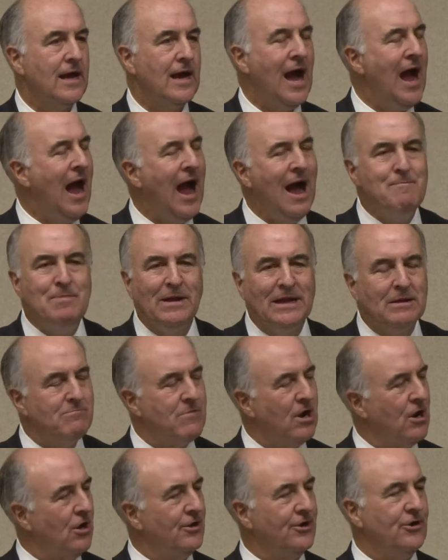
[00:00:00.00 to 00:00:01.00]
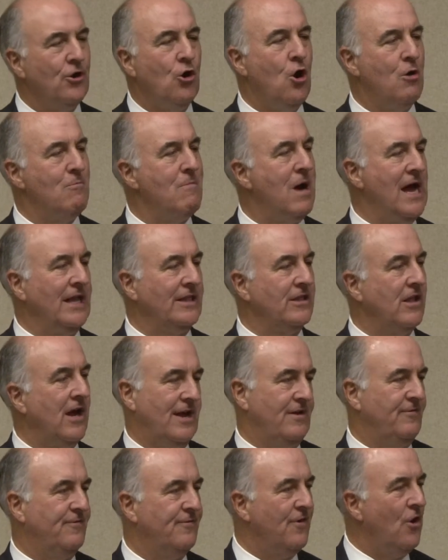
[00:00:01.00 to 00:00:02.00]
I've been in Maryland all my
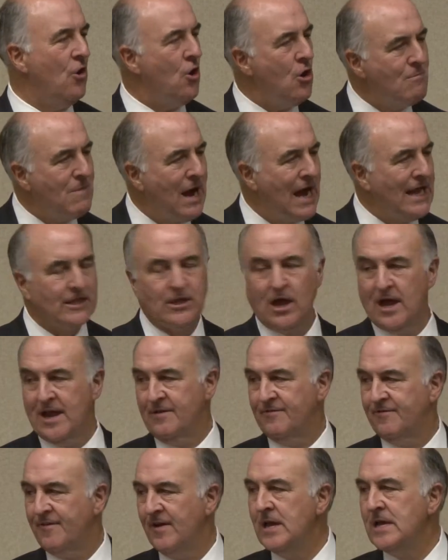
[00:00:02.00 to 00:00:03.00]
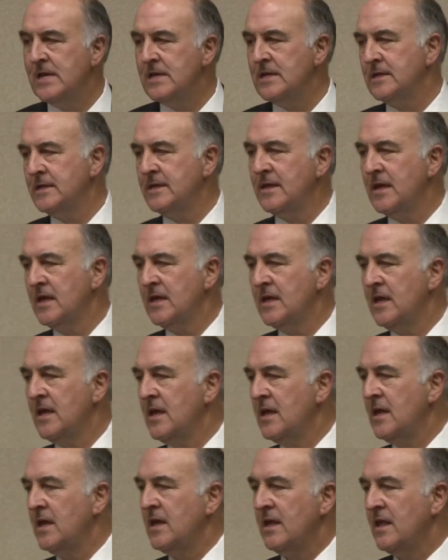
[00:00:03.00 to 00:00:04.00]
life. All my life.
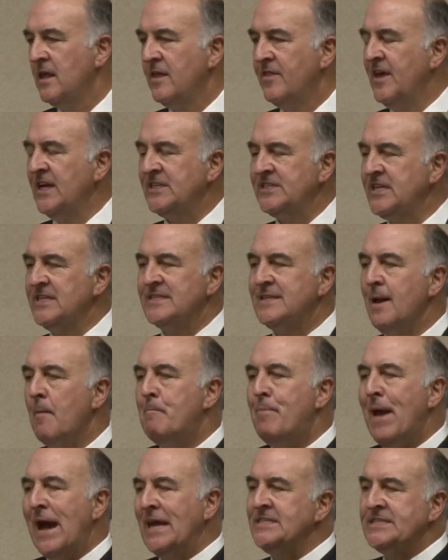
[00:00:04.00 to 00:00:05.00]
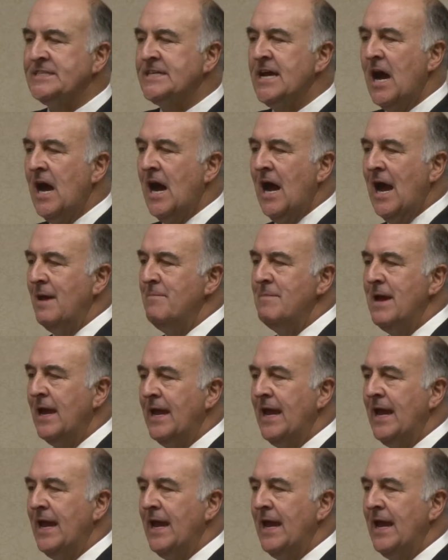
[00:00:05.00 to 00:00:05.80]
This is the best time